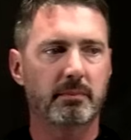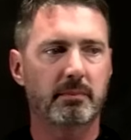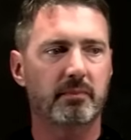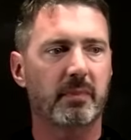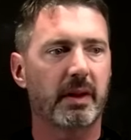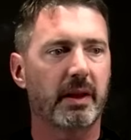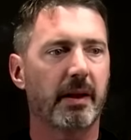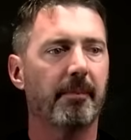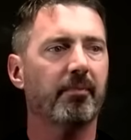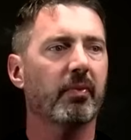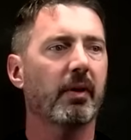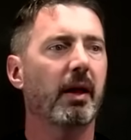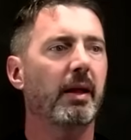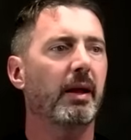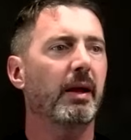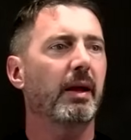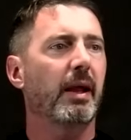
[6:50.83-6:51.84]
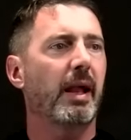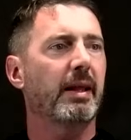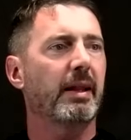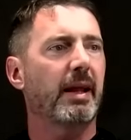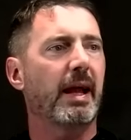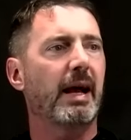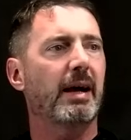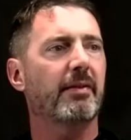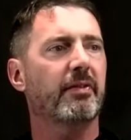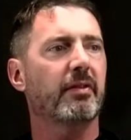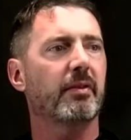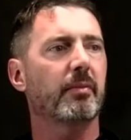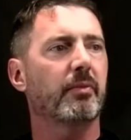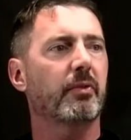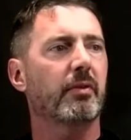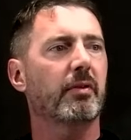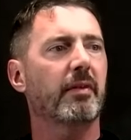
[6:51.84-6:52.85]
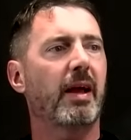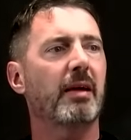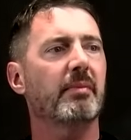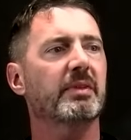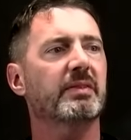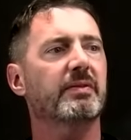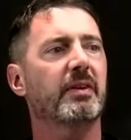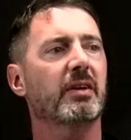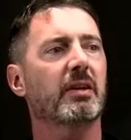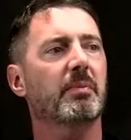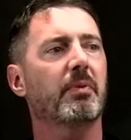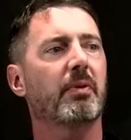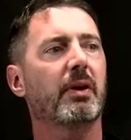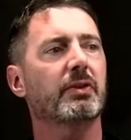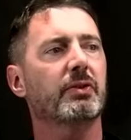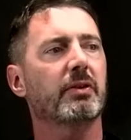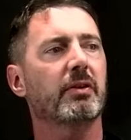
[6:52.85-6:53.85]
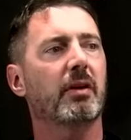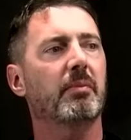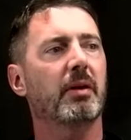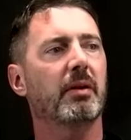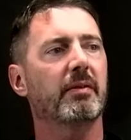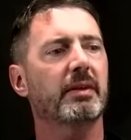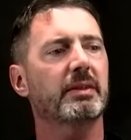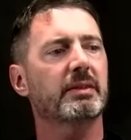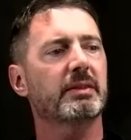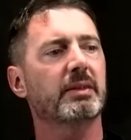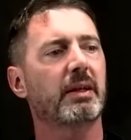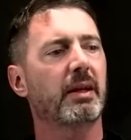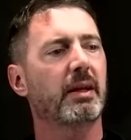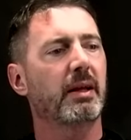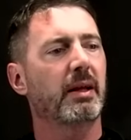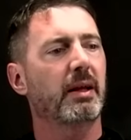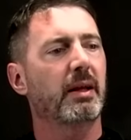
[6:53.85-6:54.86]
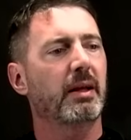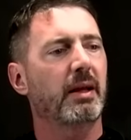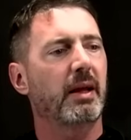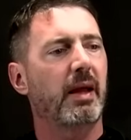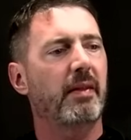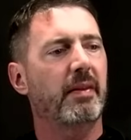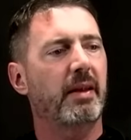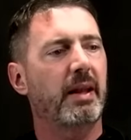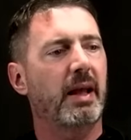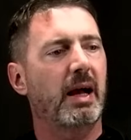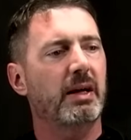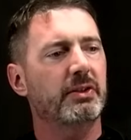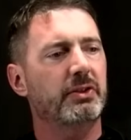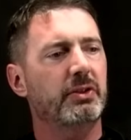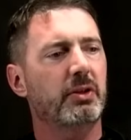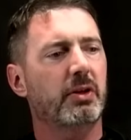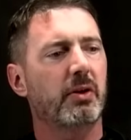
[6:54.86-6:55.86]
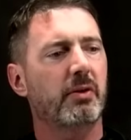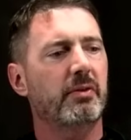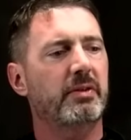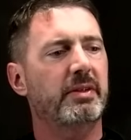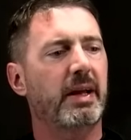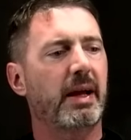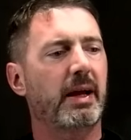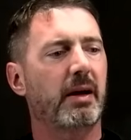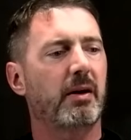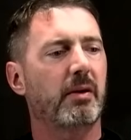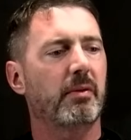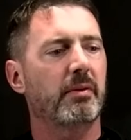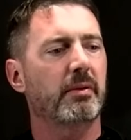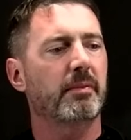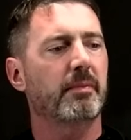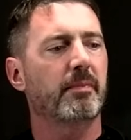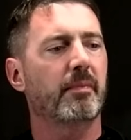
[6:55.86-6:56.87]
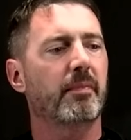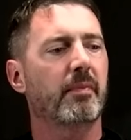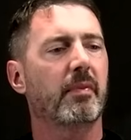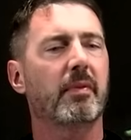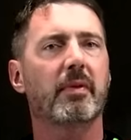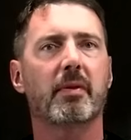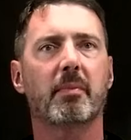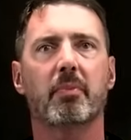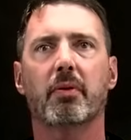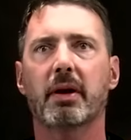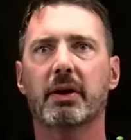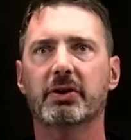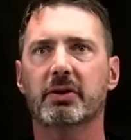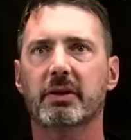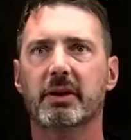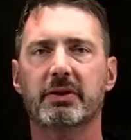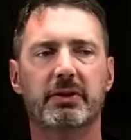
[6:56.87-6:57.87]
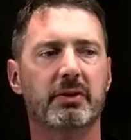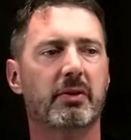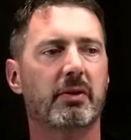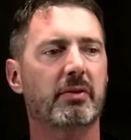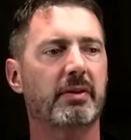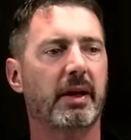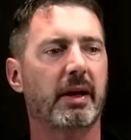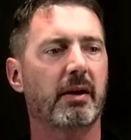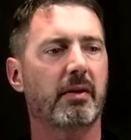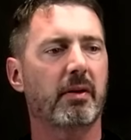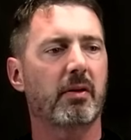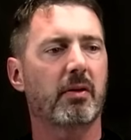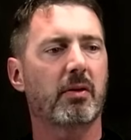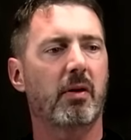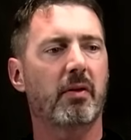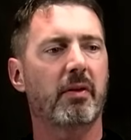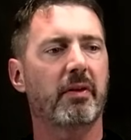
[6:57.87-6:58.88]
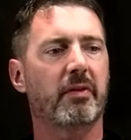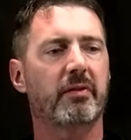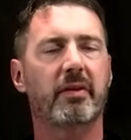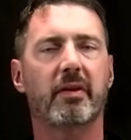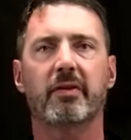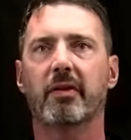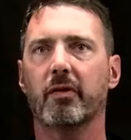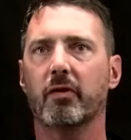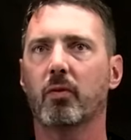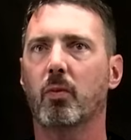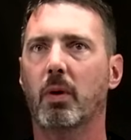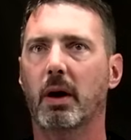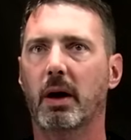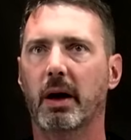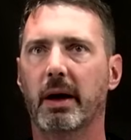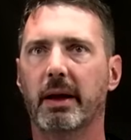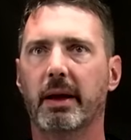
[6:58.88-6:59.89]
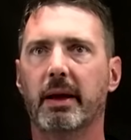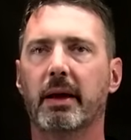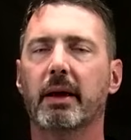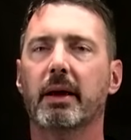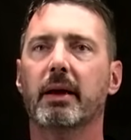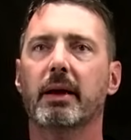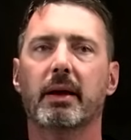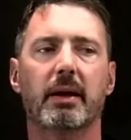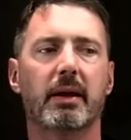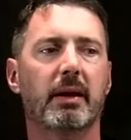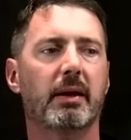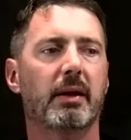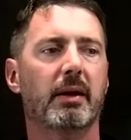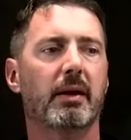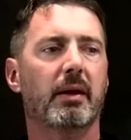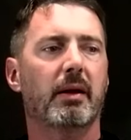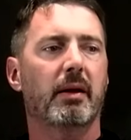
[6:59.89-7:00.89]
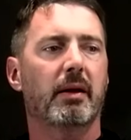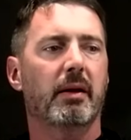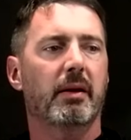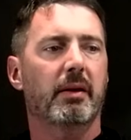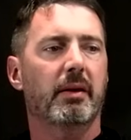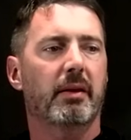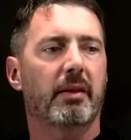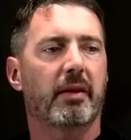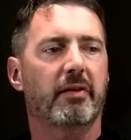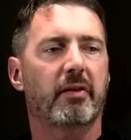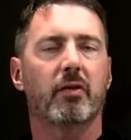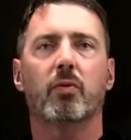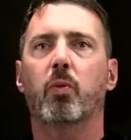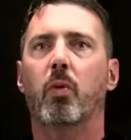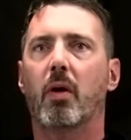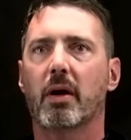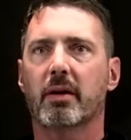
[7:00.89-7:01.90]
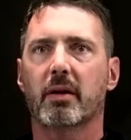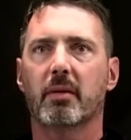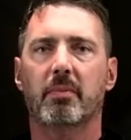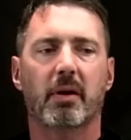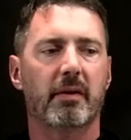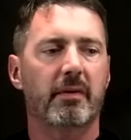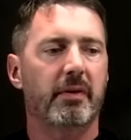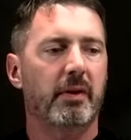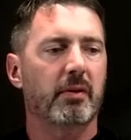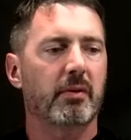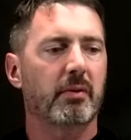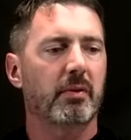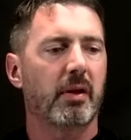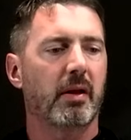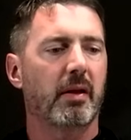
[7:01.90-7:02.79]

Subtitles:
Okay? And I have some sort of atmospheric pressure above it. And then as you go down, the pressure as you go down, I'll call this distance y. This is water above you.